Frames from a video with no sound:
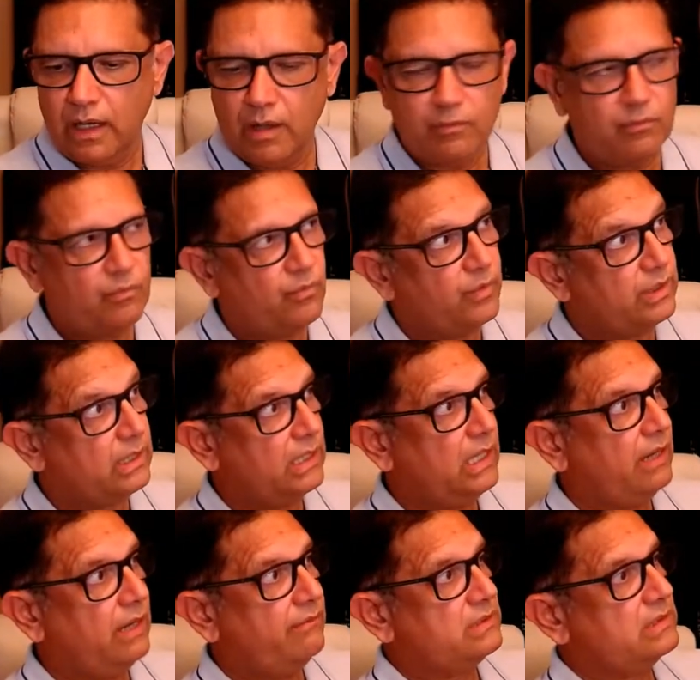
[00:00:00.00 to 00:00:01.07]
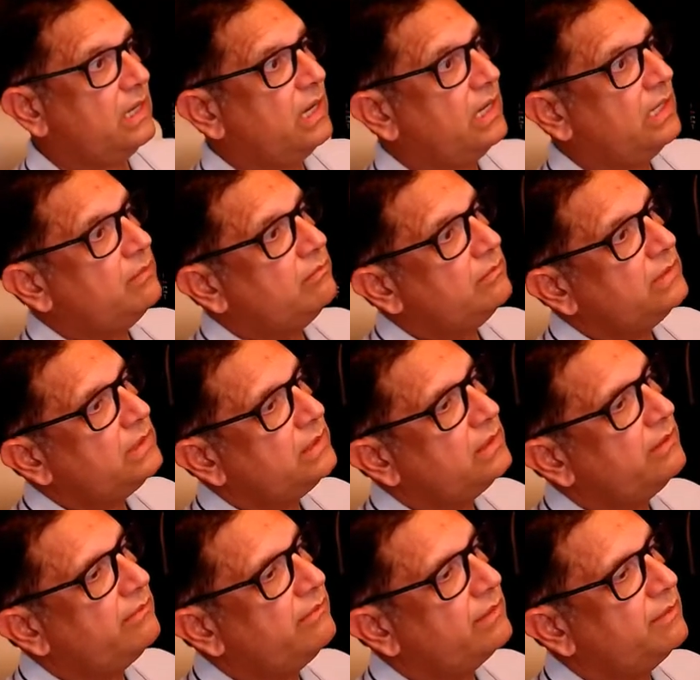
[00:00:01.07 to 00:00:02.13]
We can have Salim
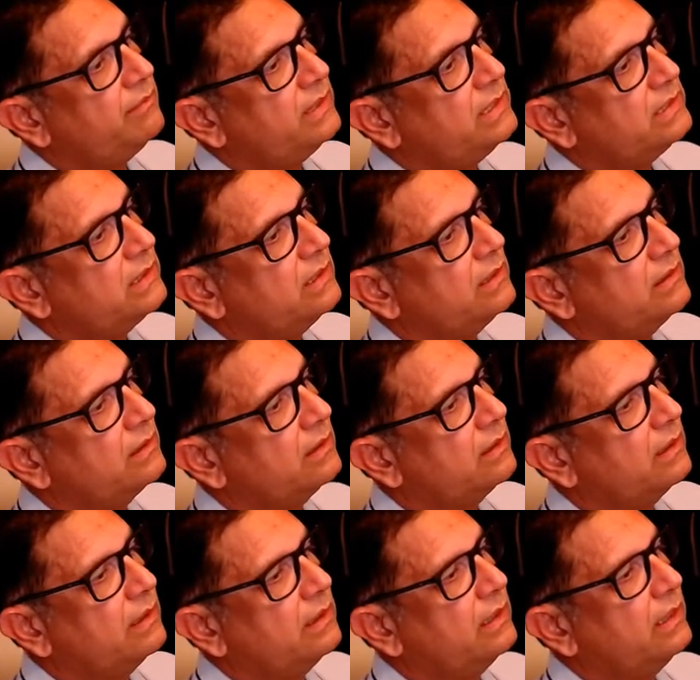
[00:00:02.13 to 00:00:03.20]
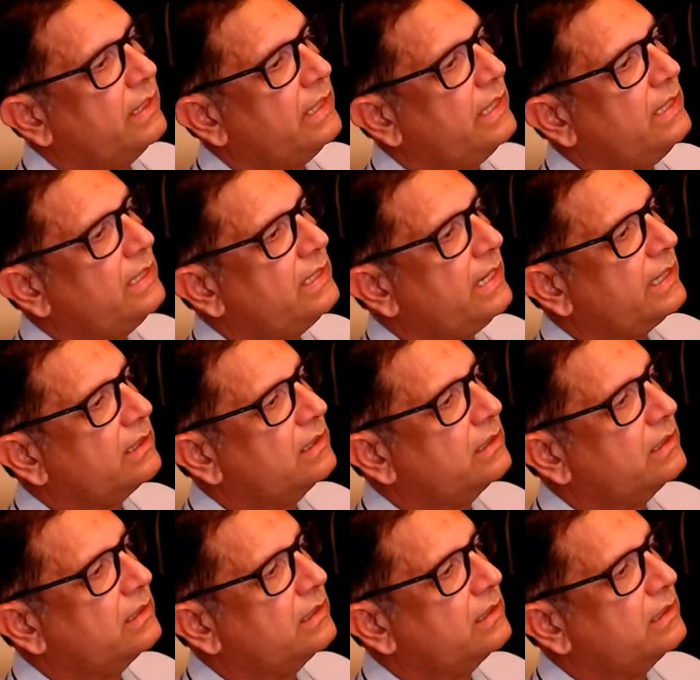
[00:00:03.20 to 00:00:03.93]
from this, intact,